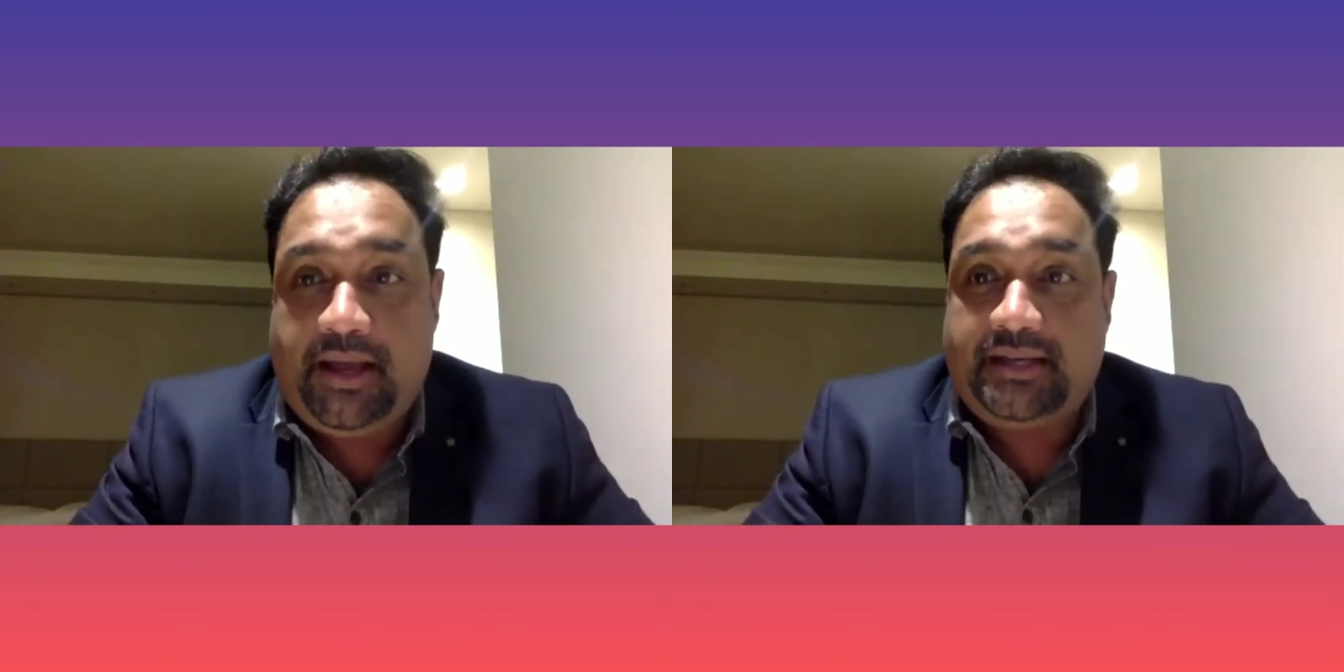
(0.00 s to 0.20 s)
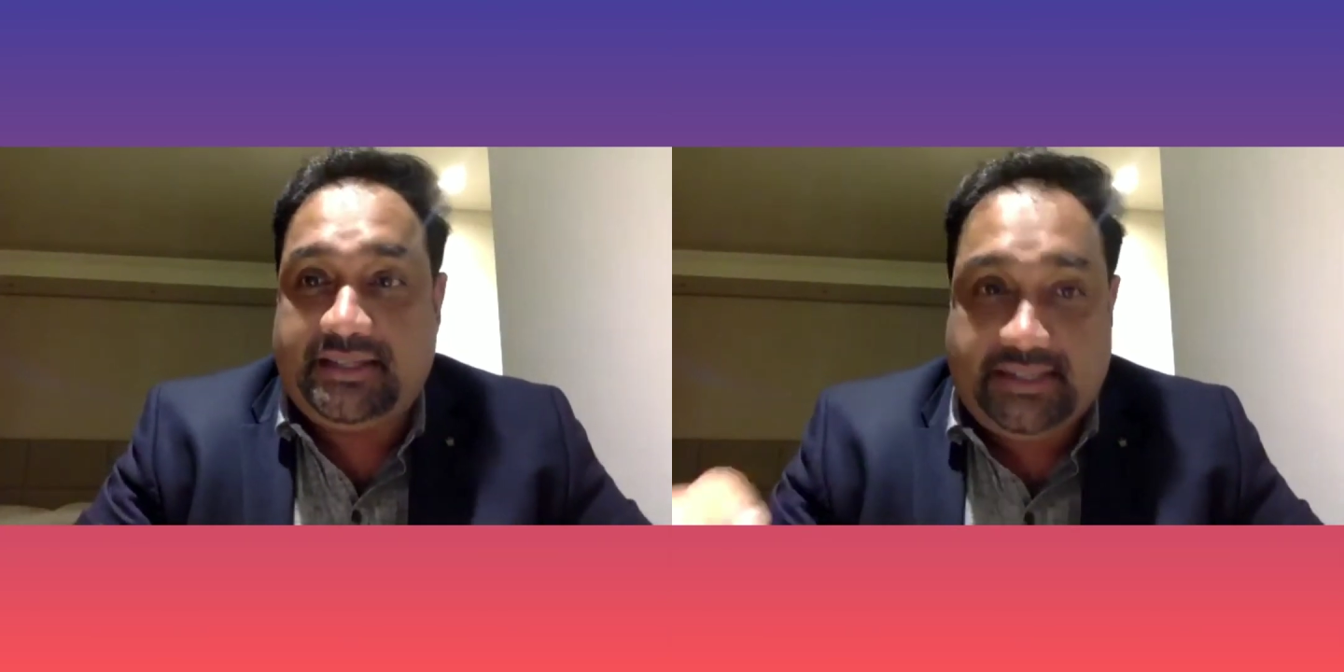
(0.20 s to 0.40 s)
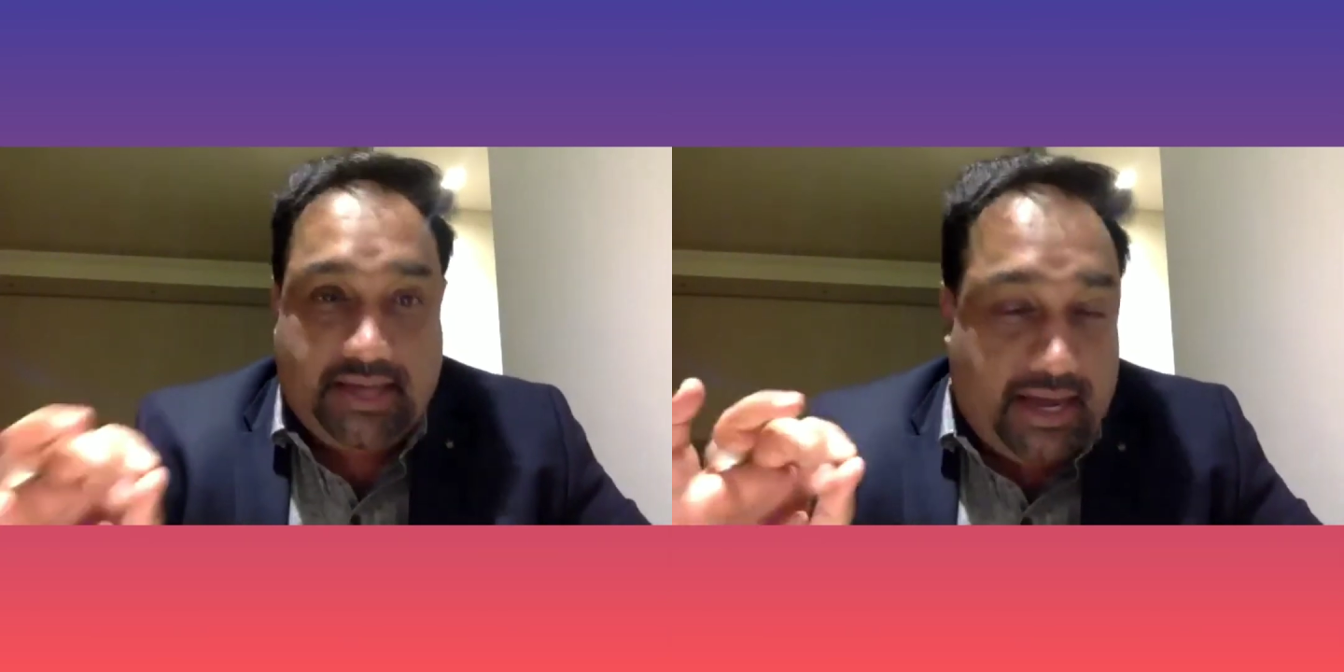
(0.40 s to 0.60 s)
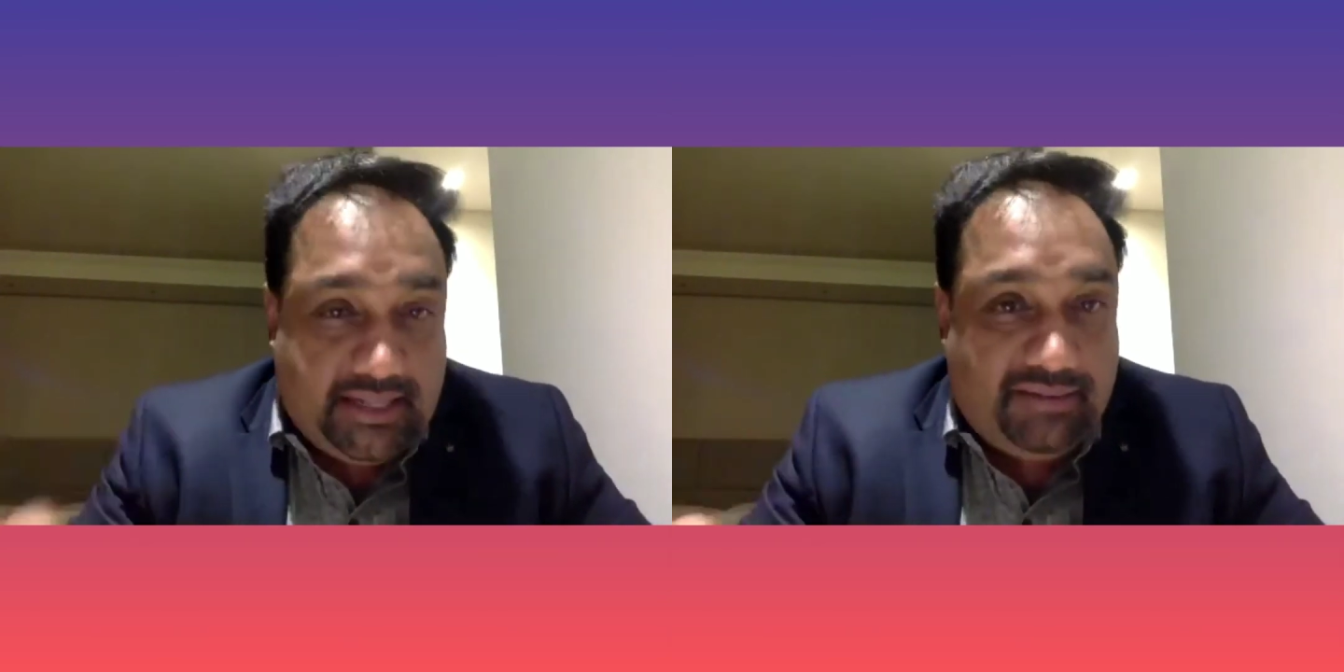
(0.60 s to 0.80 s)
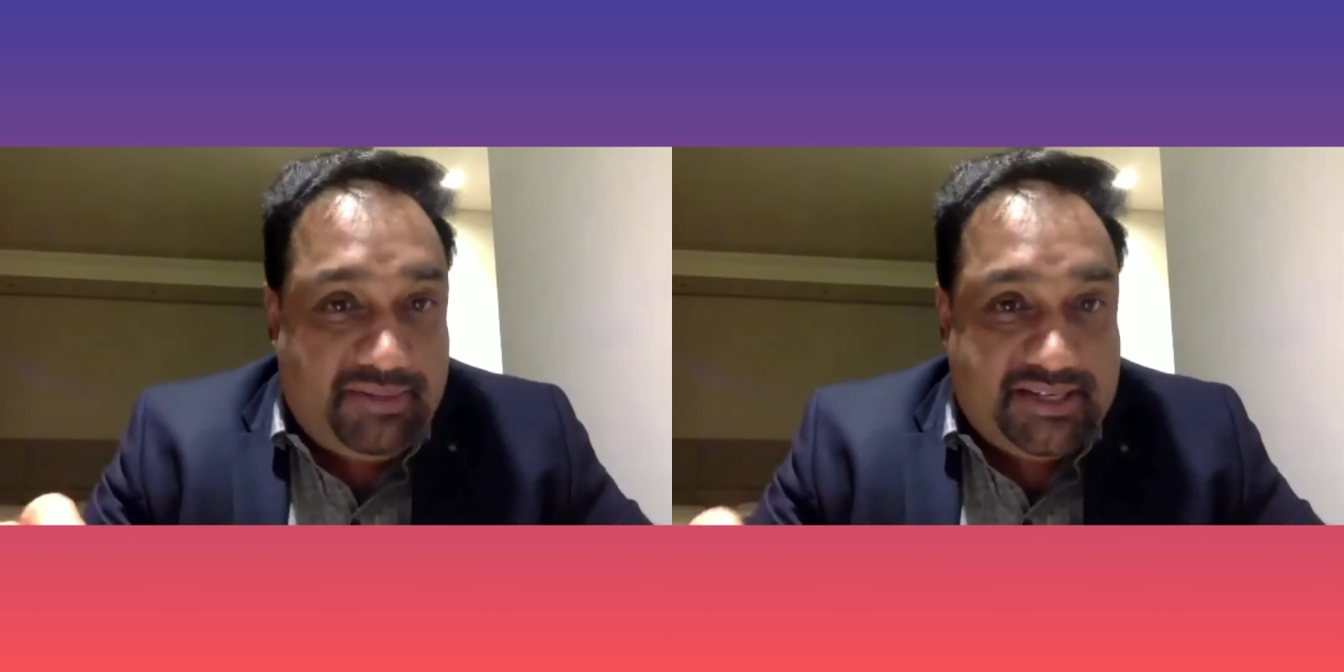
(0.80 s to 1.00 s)
start
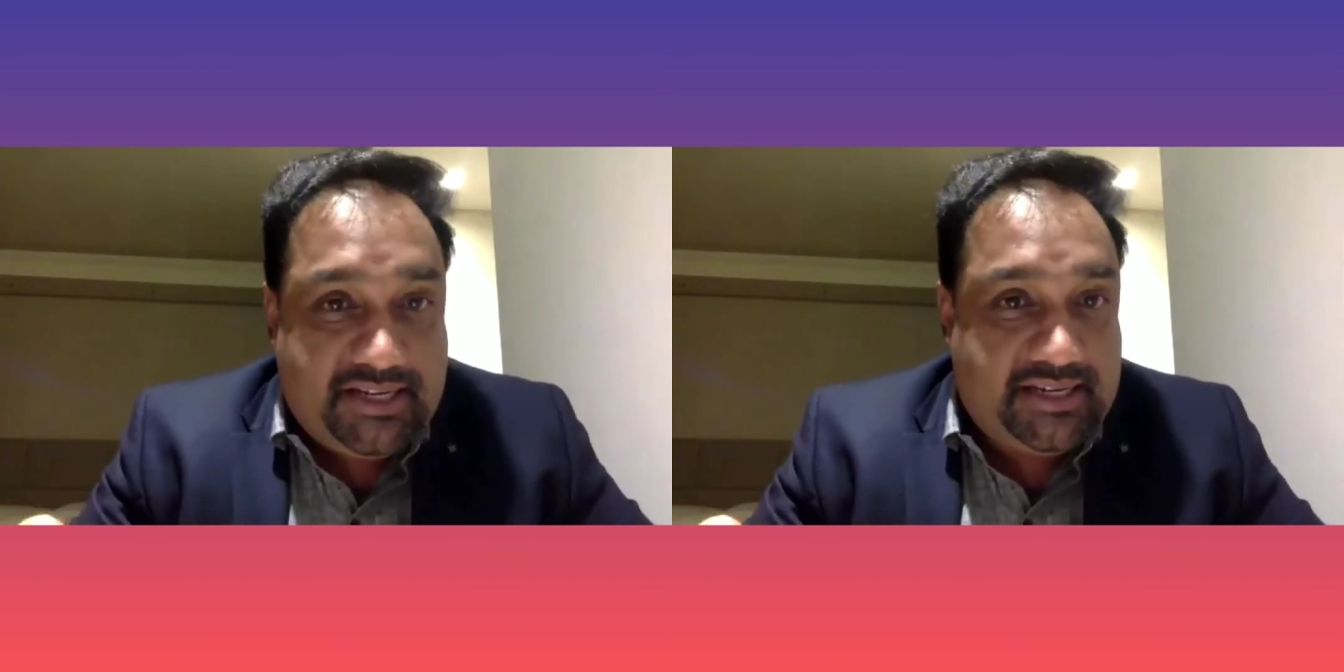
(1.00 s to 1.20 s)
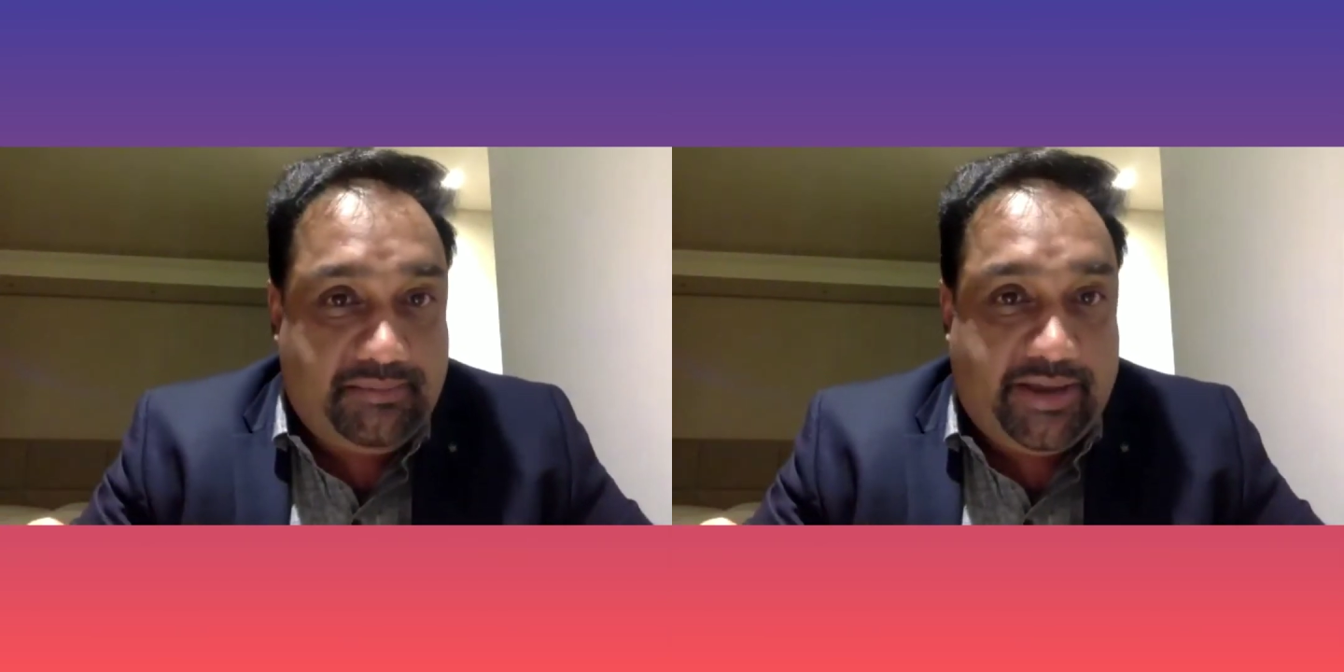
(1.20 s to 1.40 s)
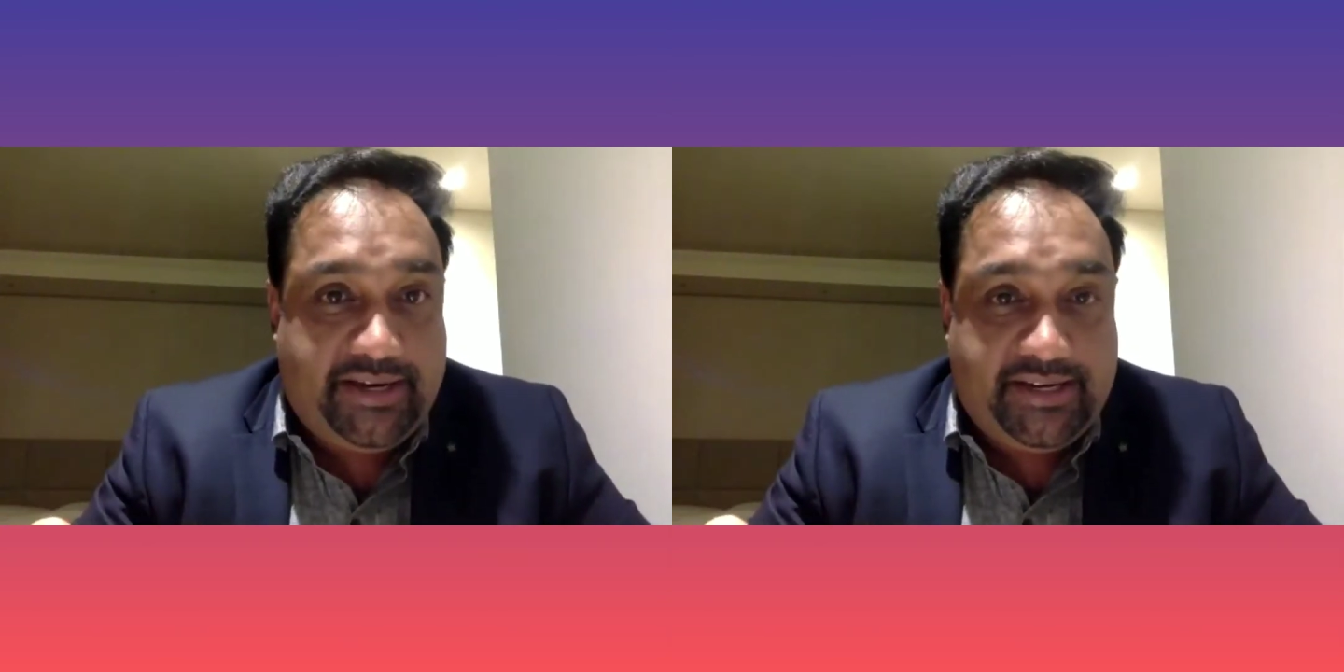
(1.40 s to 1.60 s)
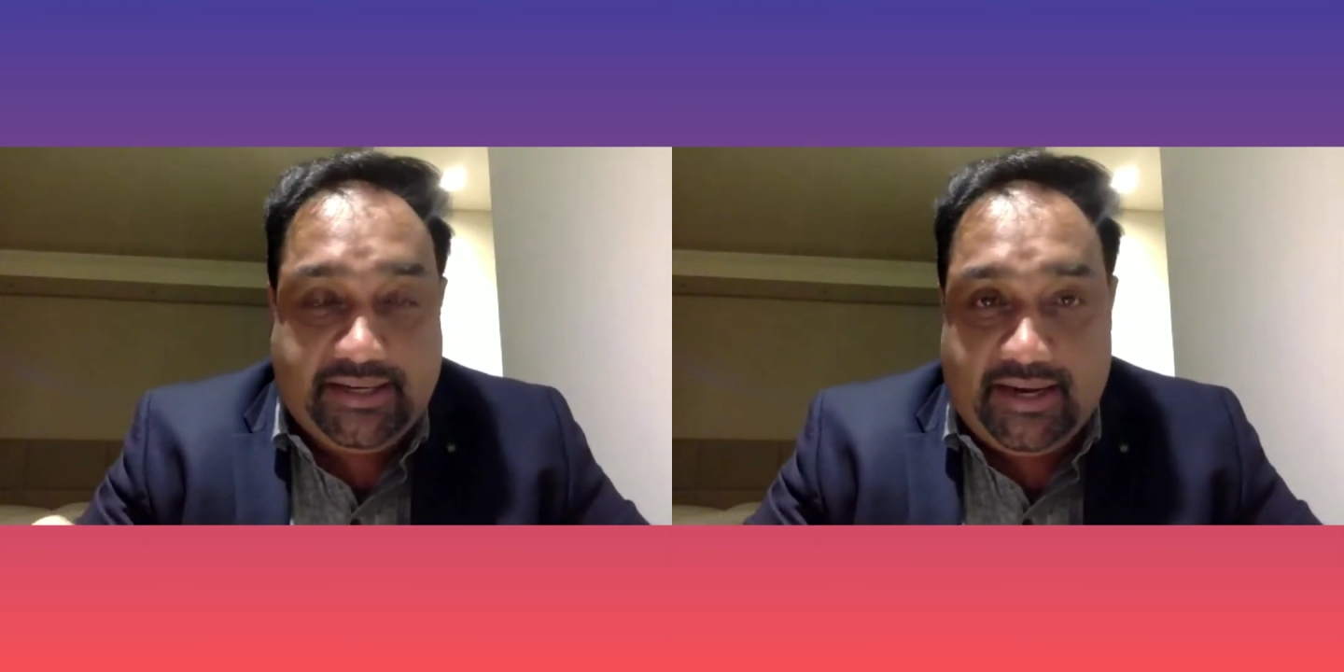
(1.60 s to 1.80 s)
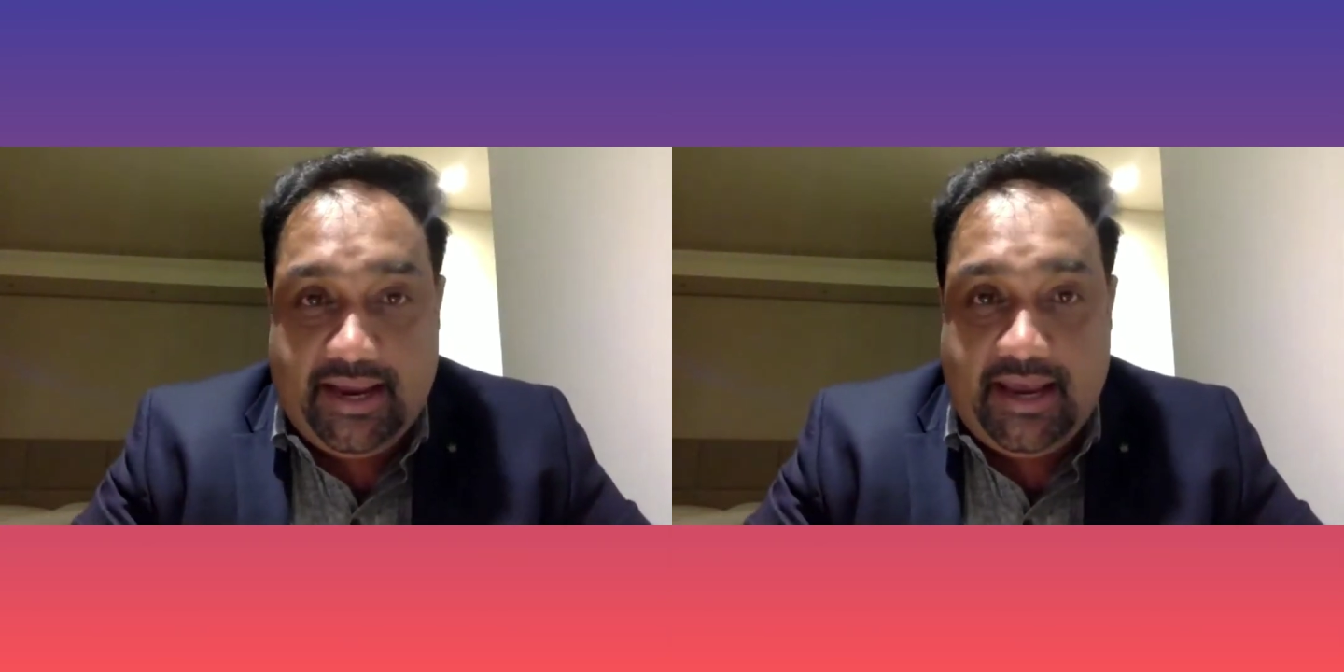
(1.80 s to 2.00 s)
the business
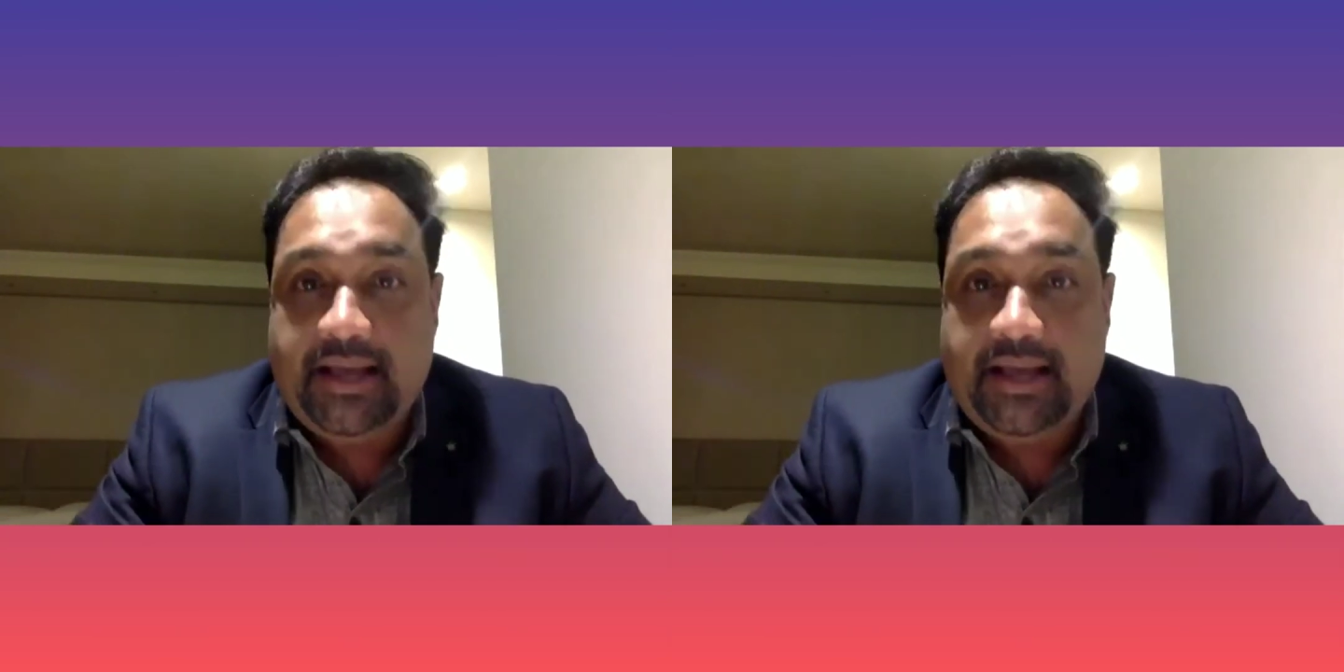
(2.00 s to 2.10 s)
immediately,